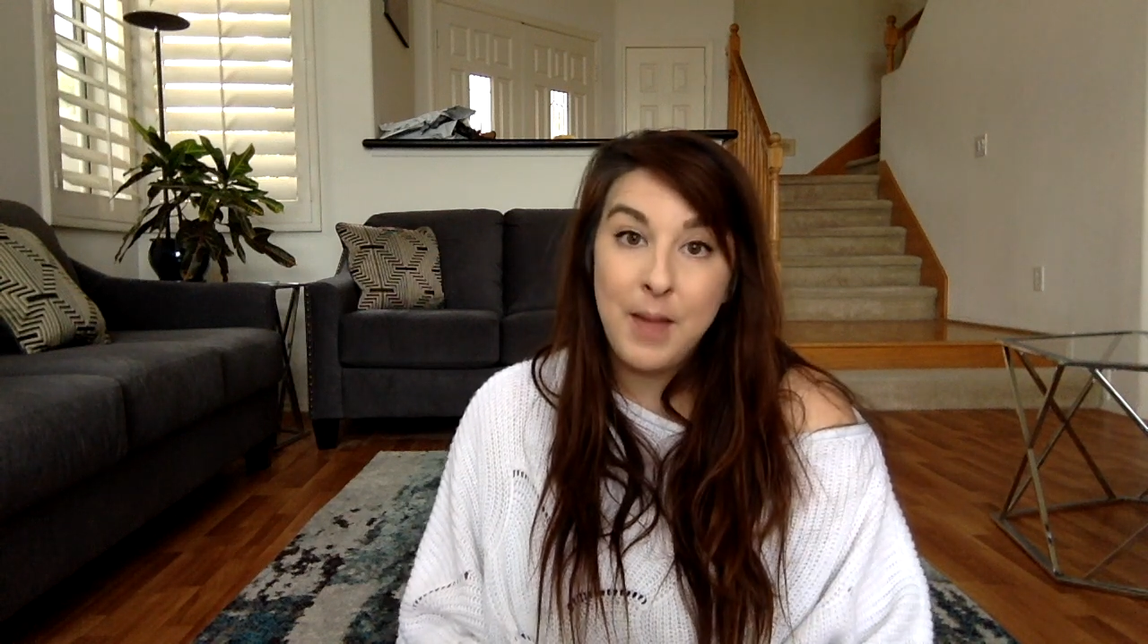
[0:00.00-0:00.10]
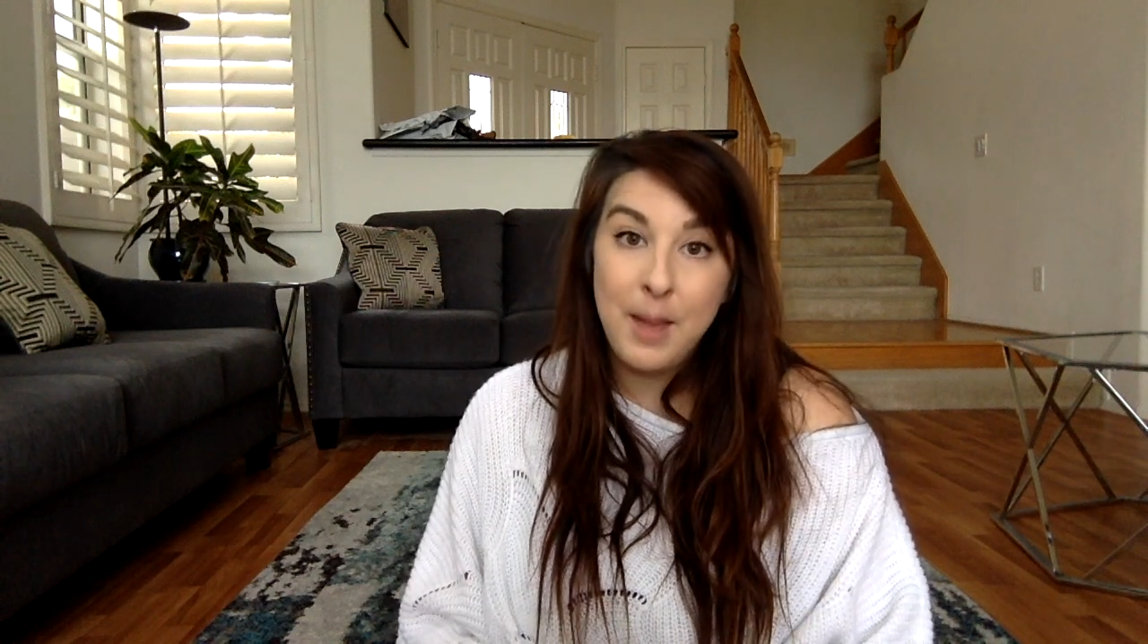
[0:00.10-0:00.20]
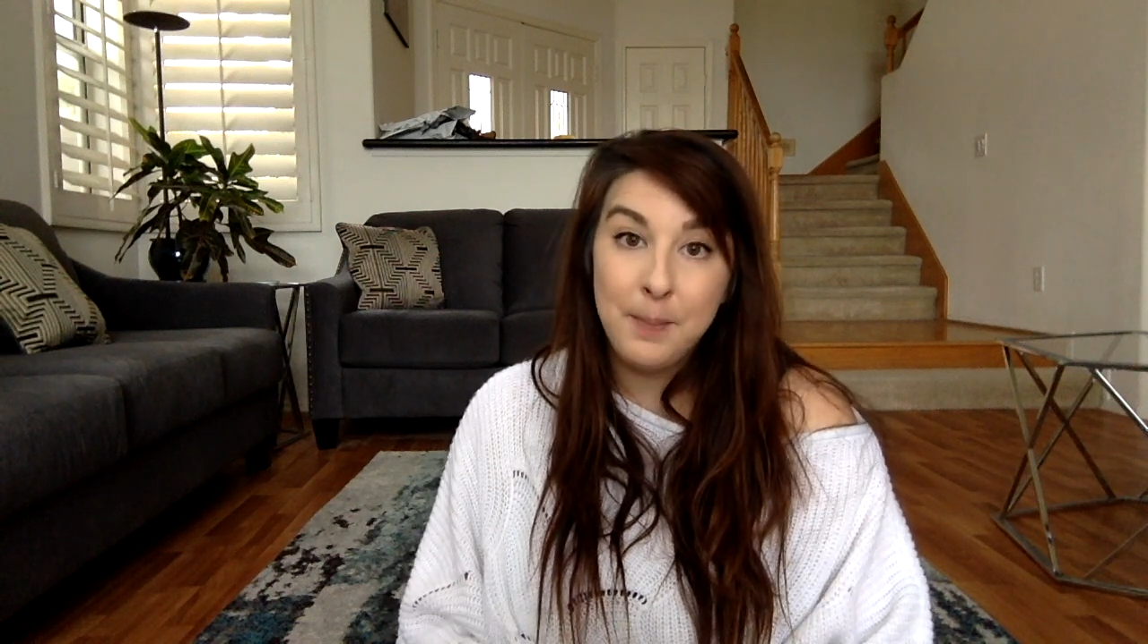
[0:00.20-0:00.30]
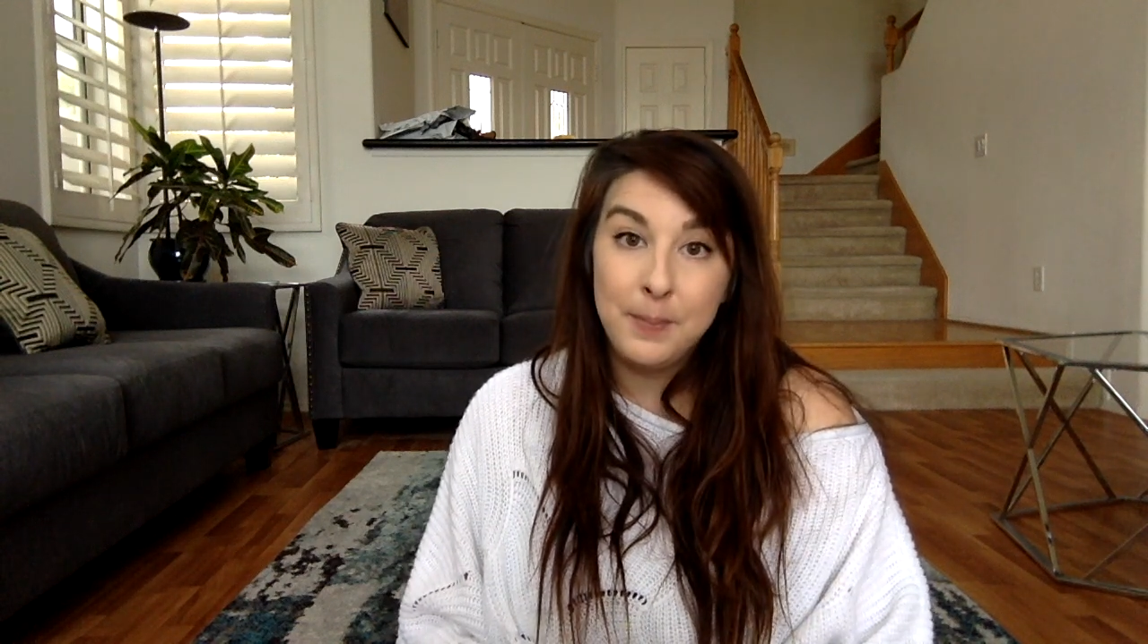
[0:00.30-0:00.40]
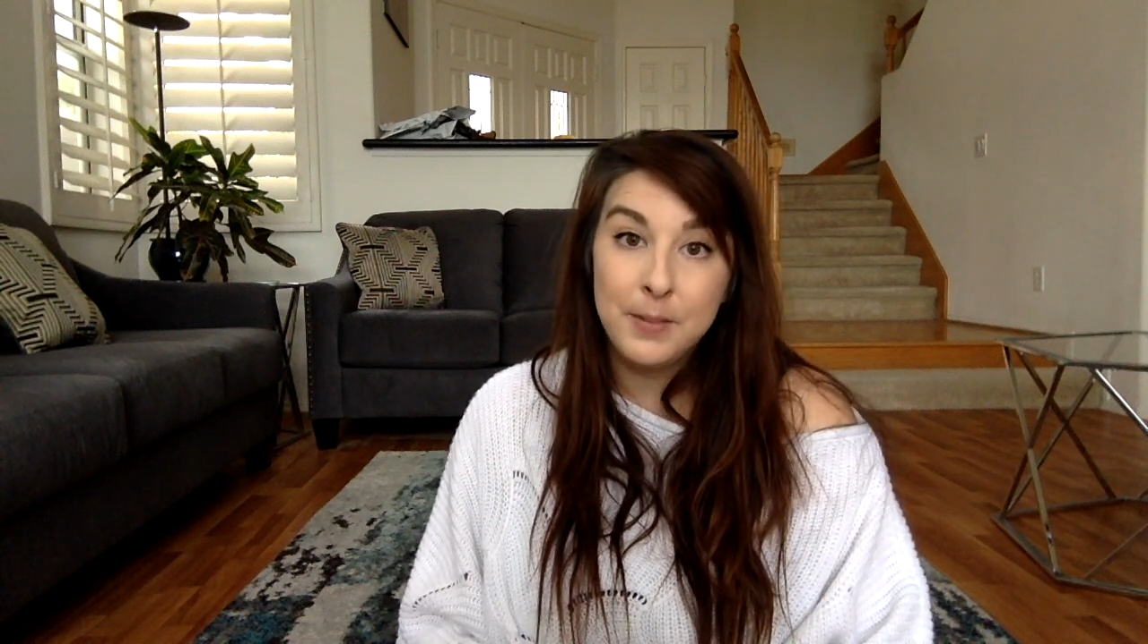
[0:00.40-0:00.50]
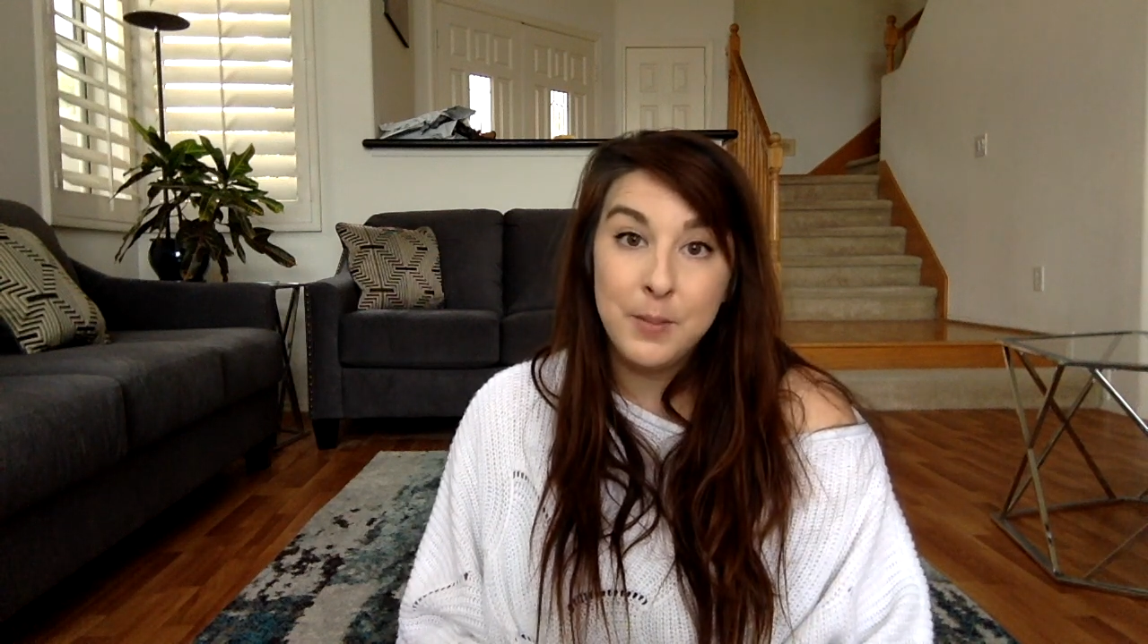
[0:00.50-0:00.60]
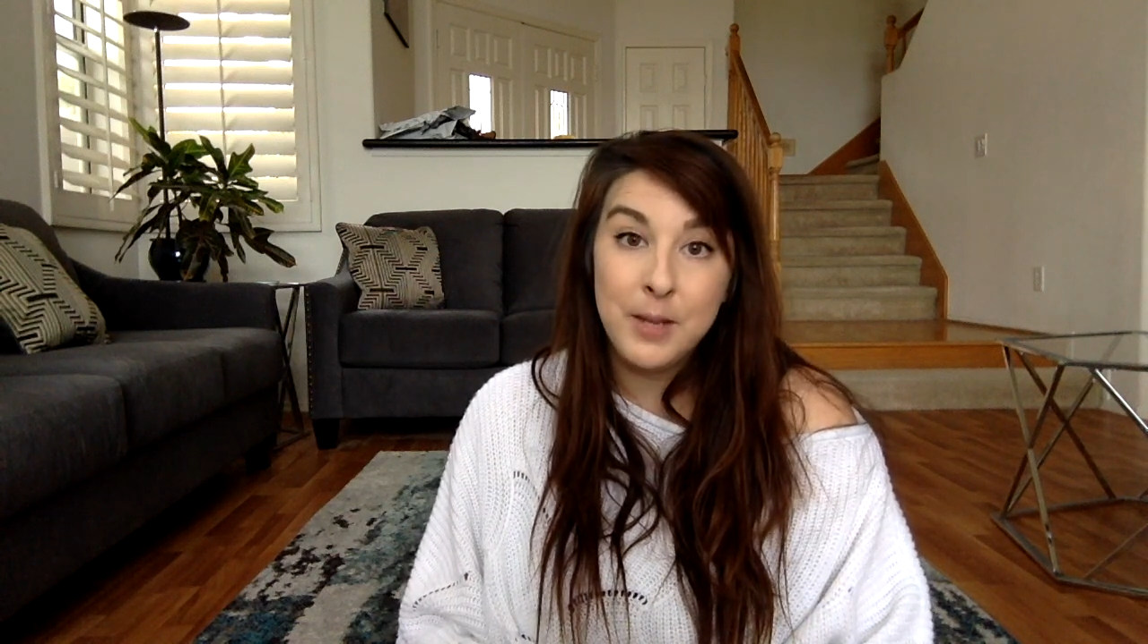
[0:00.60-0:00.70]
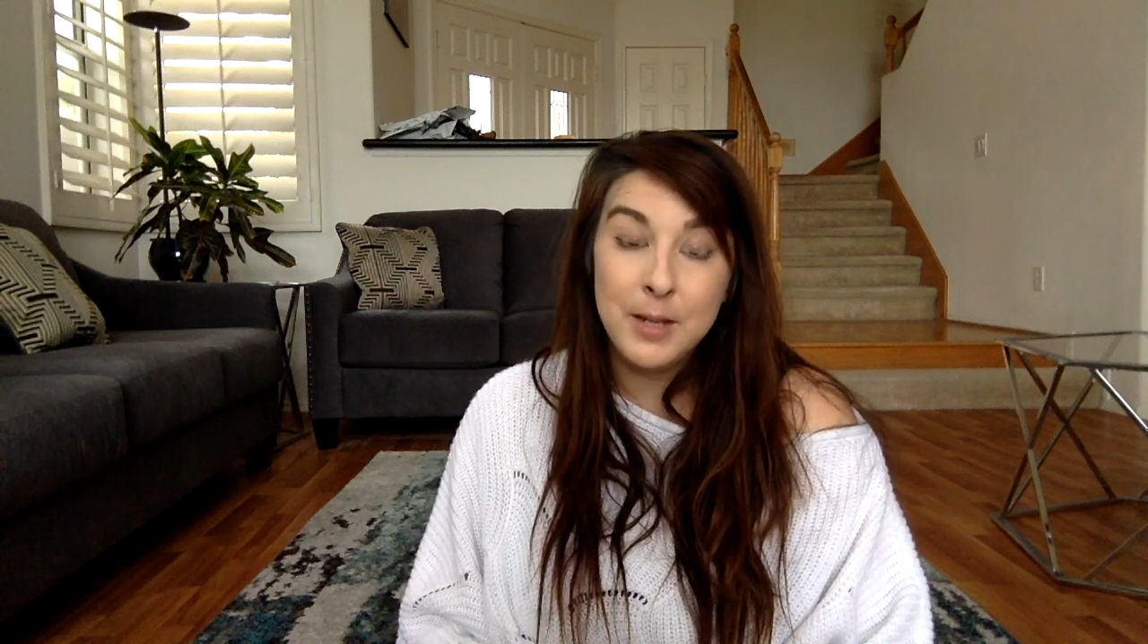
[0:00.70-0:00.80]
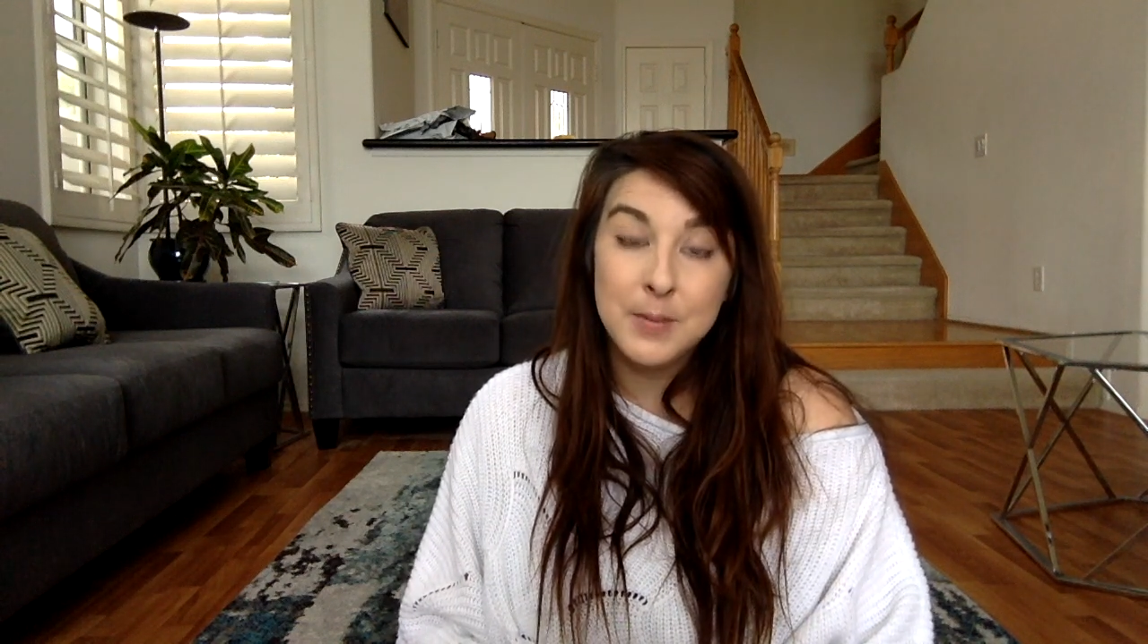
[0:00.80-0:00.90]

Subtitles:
to make